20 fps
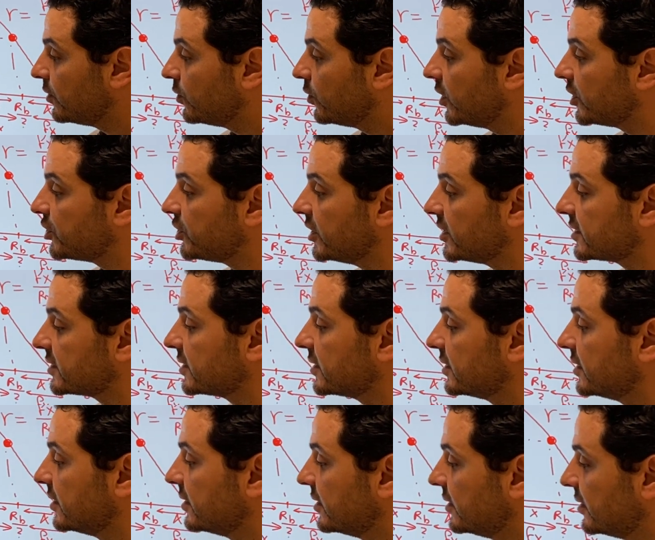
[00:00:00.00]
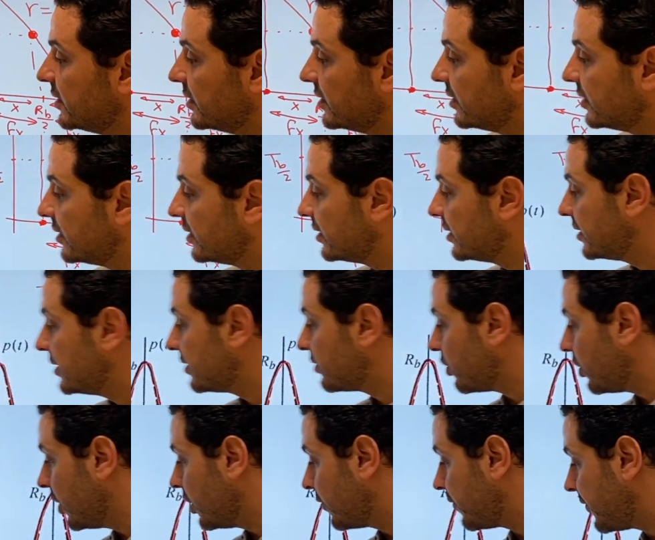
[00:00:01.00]
which is
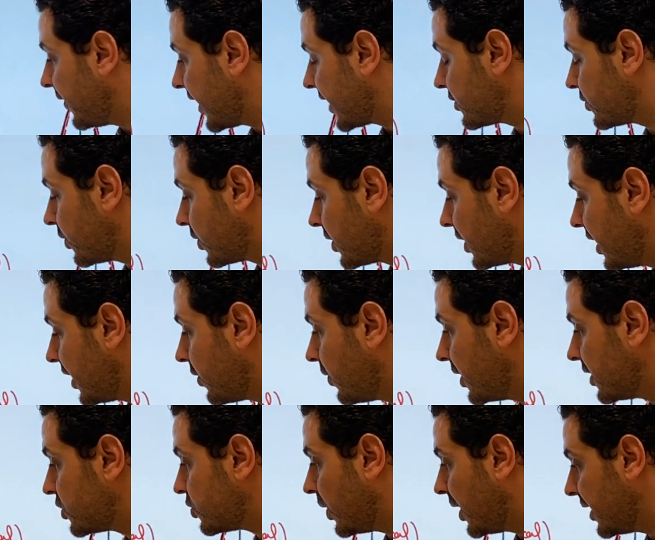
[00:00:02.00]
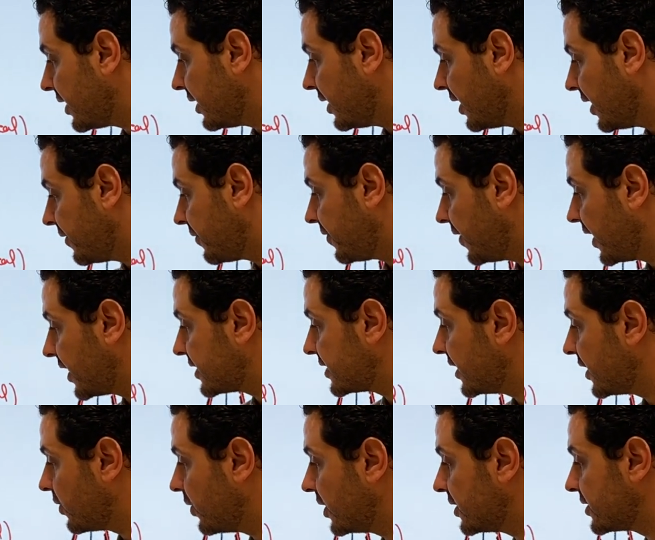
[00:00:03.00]
role of factor equals 1, fx
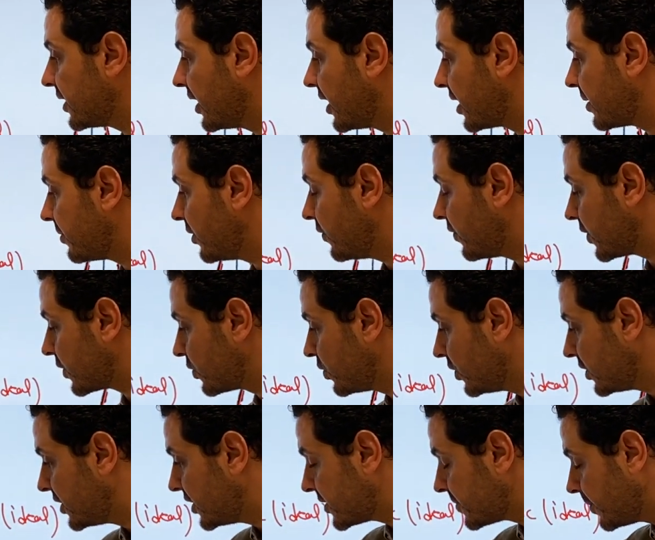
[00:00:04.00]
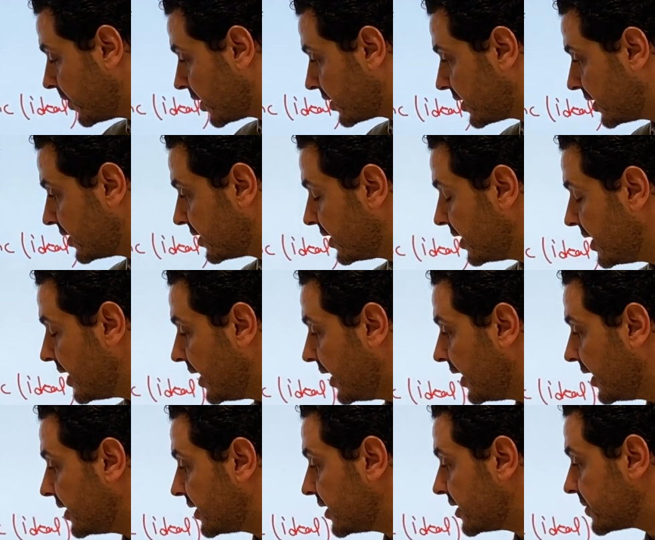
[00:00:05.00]
equals rb over 2,
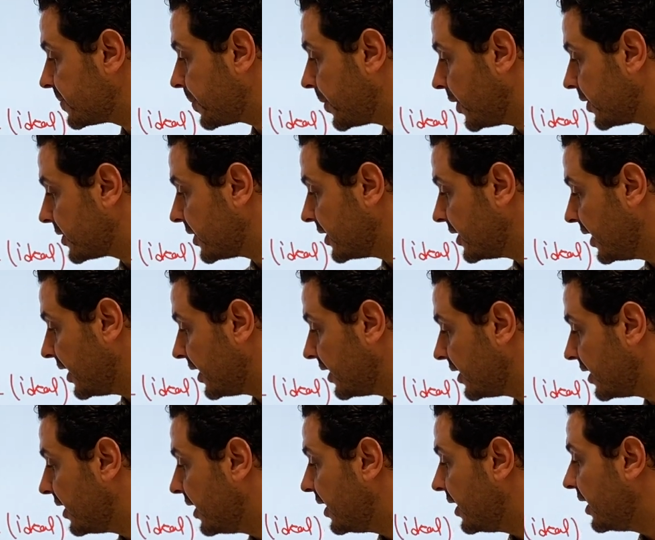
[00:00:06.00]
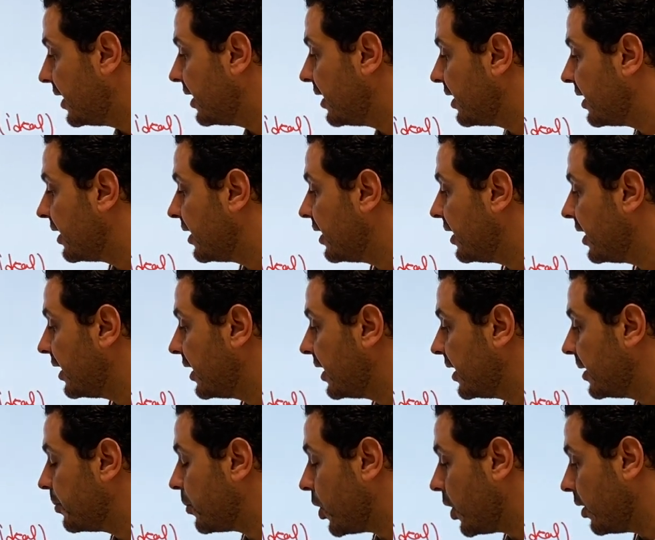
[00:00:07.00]
it is plotted in
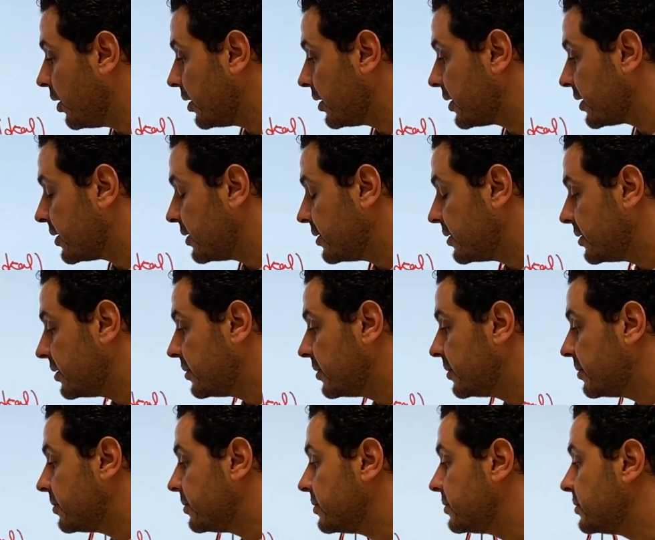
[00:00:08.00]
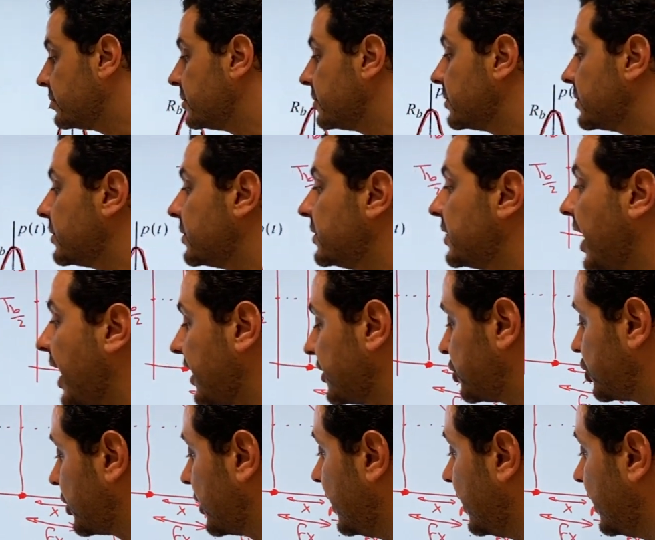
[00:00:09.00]
a bold dashed